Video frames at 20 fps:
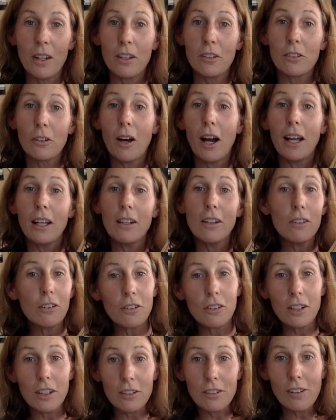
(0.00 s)
So I
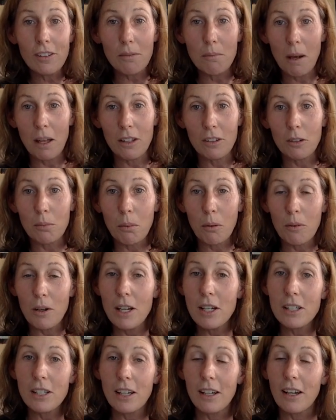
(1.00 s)
used this as my inspiration,